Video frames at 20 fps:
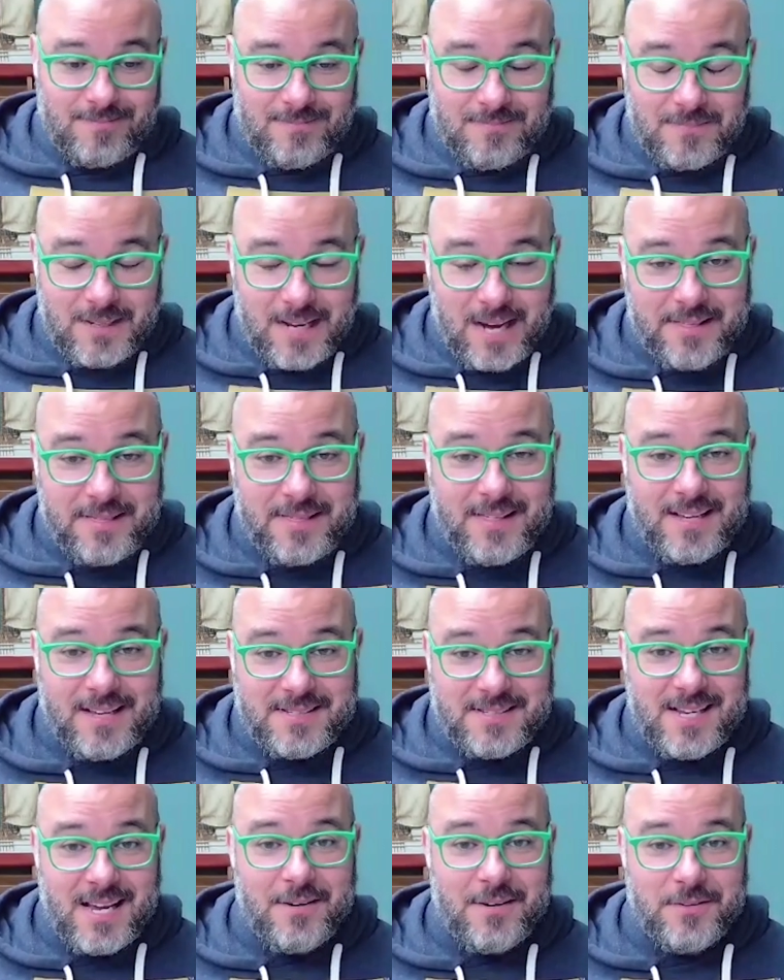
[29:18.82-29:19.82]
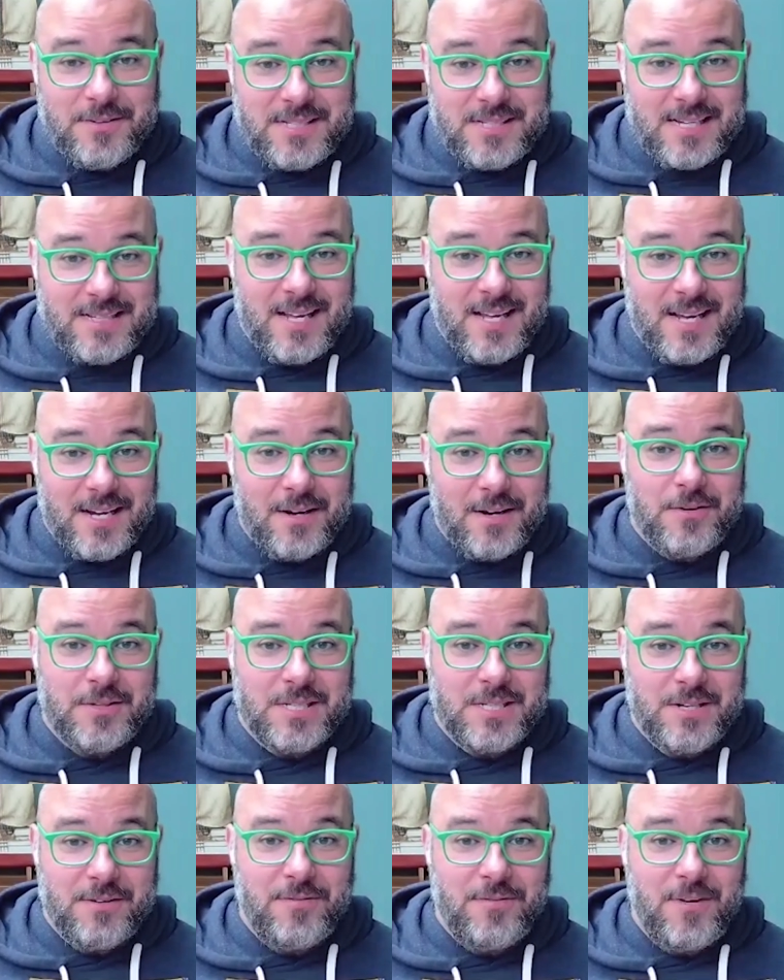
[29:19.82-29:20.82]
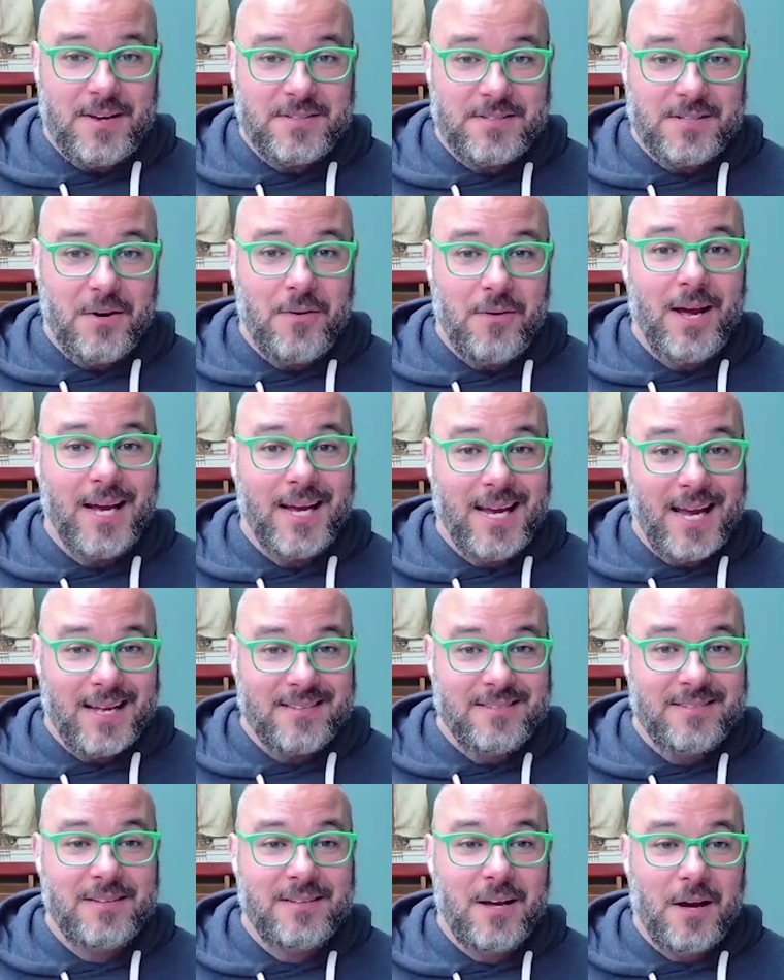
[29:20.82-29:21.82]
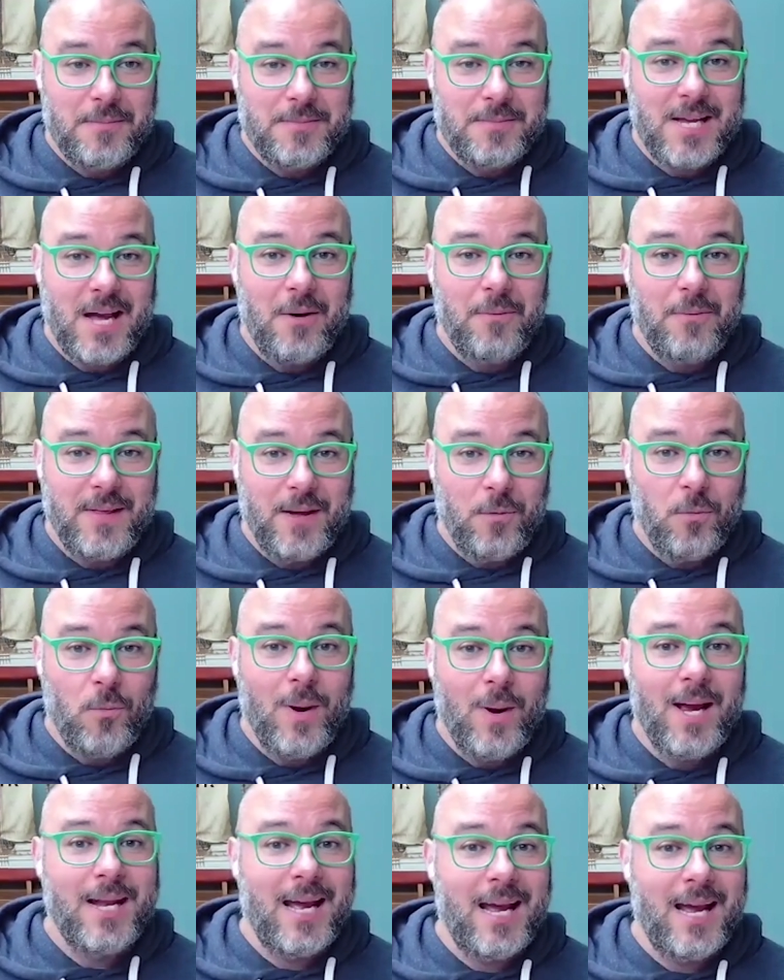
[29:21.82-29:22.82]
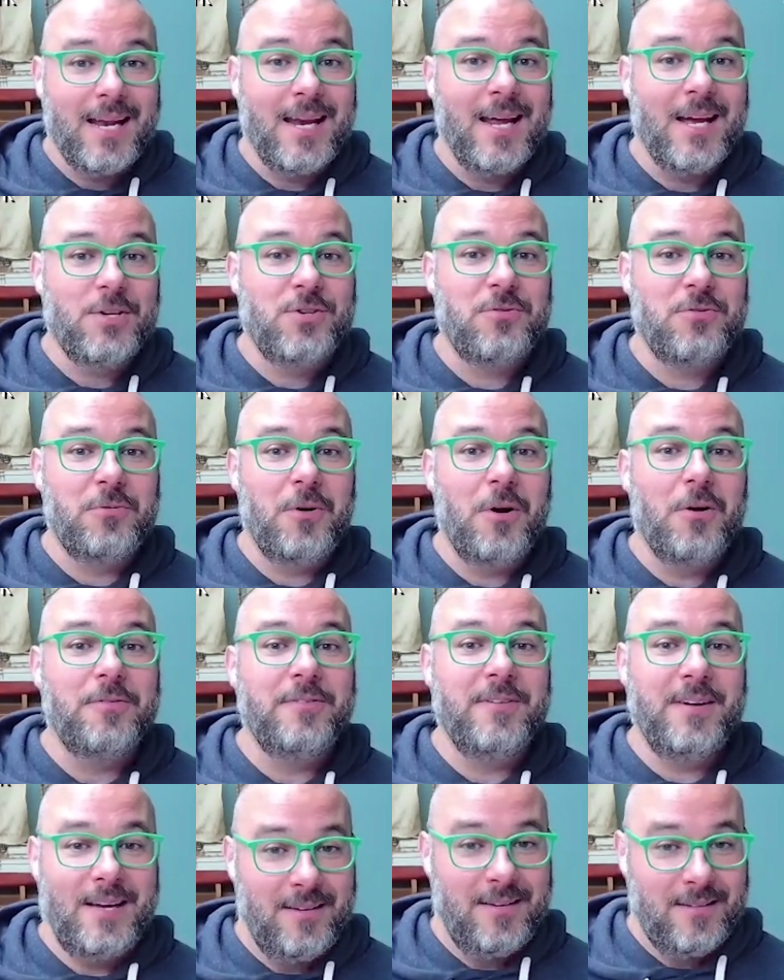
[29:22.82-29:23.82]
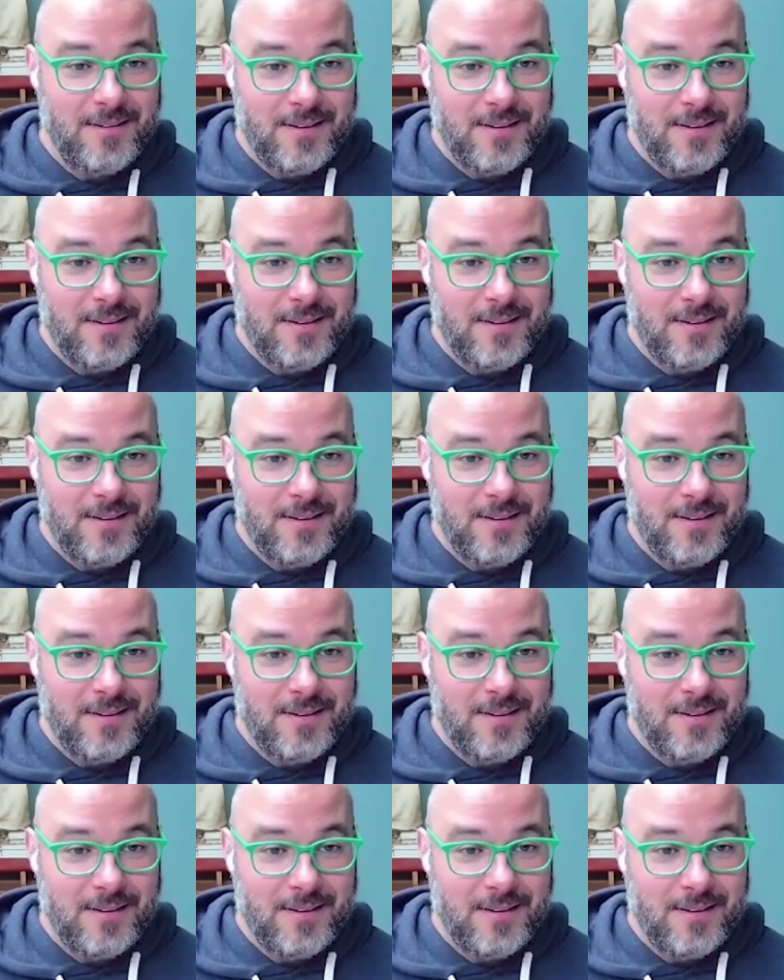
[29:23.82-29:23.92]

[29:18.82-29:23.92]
I think San Jose State goes into Fresno and comes out with a win and a trophy.